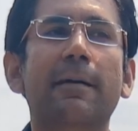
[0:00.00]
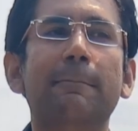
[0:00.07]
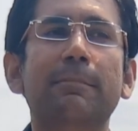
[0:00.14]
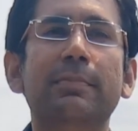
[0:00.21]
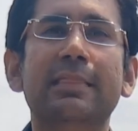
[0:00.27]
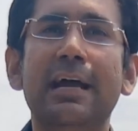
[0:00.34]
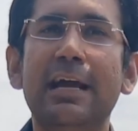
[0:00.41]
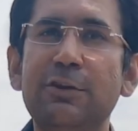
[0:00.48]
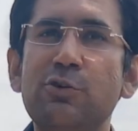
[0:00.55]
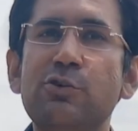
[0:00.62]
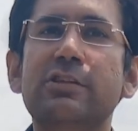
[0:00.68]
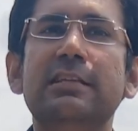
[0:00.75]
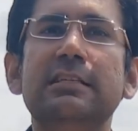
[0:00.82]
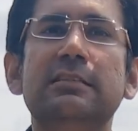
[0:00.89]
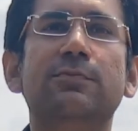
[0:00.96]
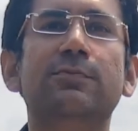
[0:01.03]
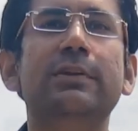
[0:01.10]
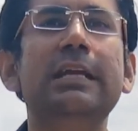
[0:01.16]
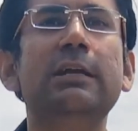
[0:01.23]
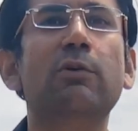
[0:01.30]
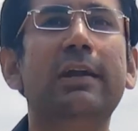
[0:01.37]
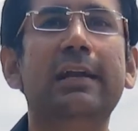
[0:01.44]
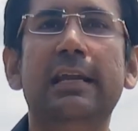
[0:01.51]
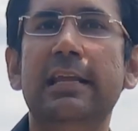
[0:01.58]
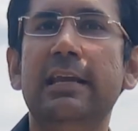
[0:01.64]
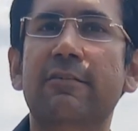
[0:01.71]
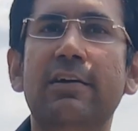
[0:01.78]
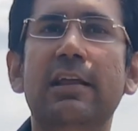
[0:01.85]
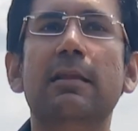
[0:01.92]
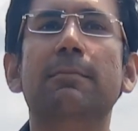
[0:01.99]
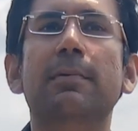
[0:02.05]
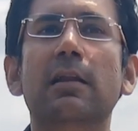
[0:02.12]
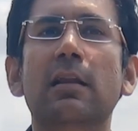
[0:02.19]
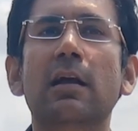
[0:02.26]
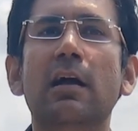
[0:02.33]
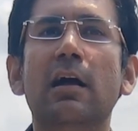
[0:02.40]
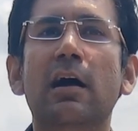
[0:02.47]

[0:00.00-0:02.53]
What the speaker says: nitrogen is frequently available